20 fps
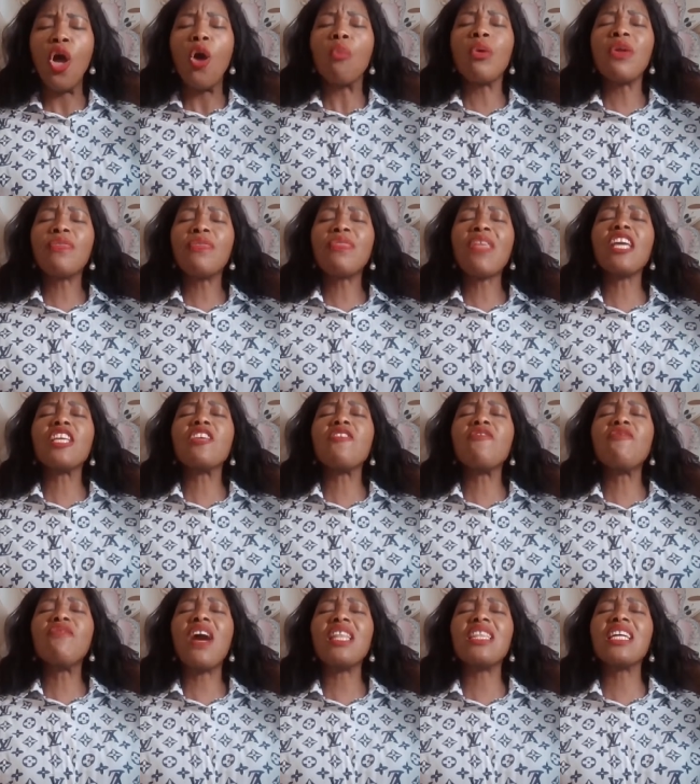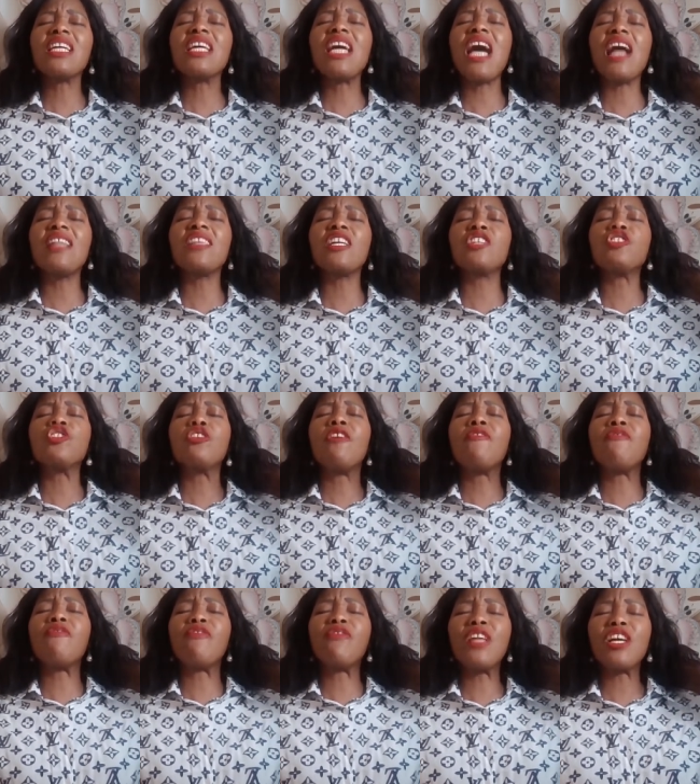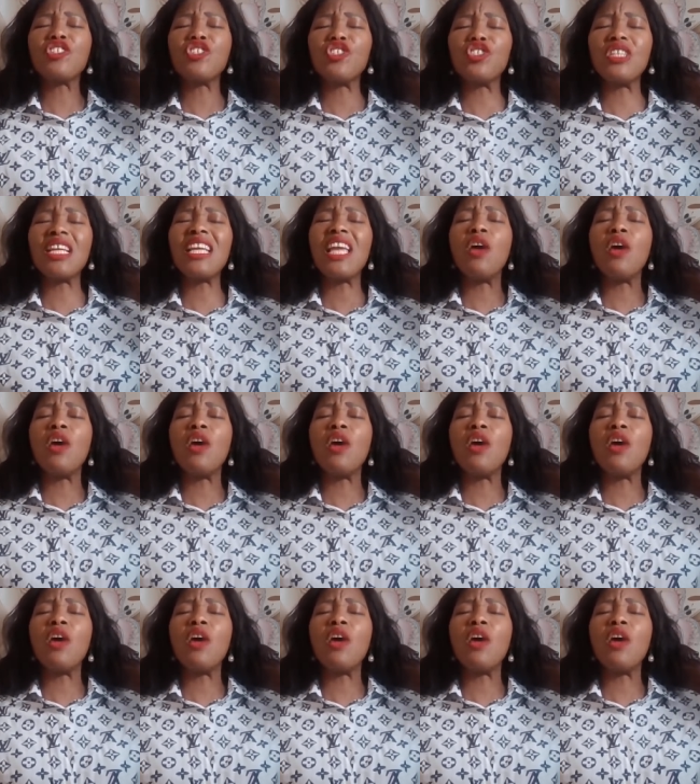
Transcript: We thank you, Father God, that you're flushing